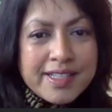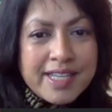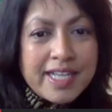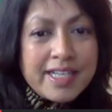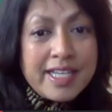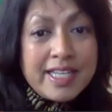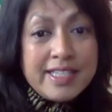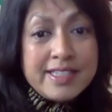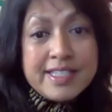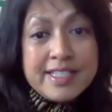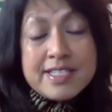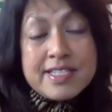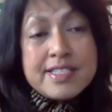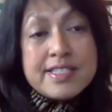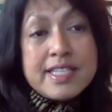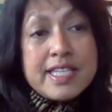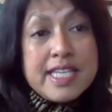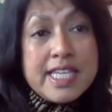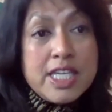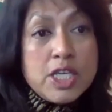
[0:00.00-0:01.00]
And this is
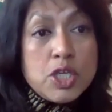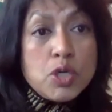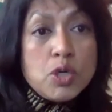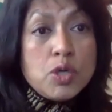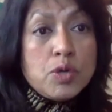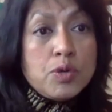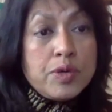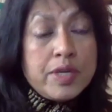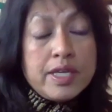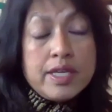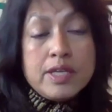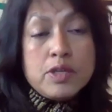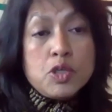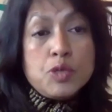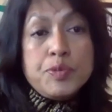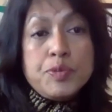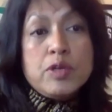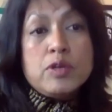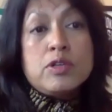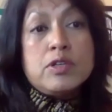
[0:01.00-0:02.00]
an ego, could
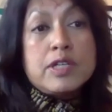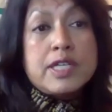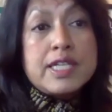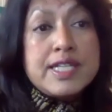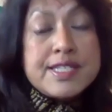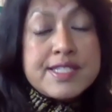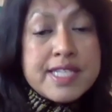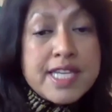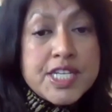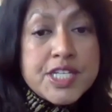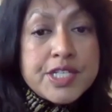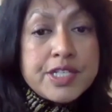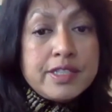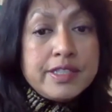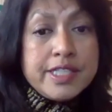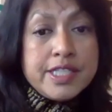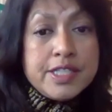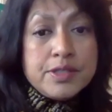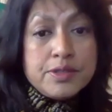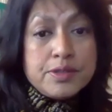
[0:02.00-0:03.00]
be an organizational
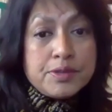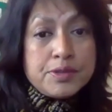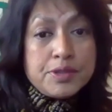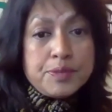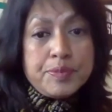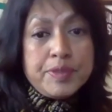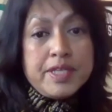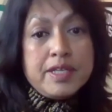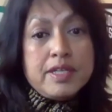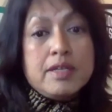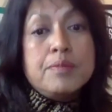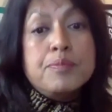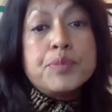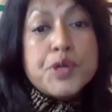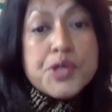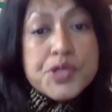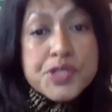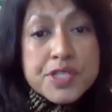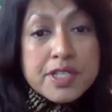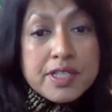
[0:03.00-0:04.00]
ego, could be a
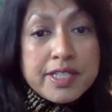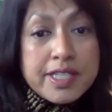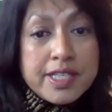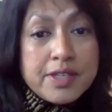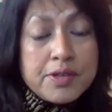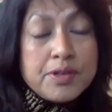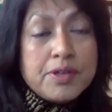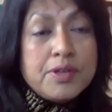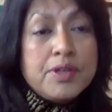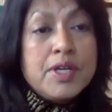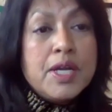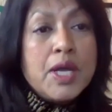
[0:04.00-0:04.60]
personal ego,